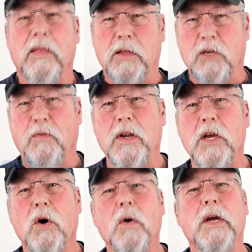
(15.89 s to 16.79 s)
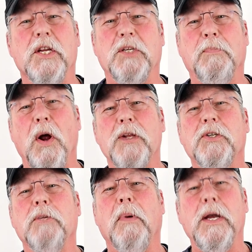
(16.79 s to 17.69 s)
This video is
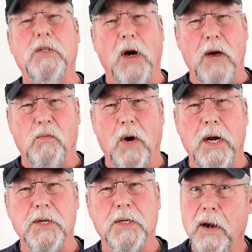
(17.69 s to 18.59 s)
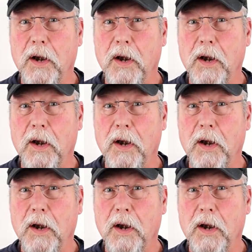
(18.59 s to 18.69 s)
sponsored by Drivewyze.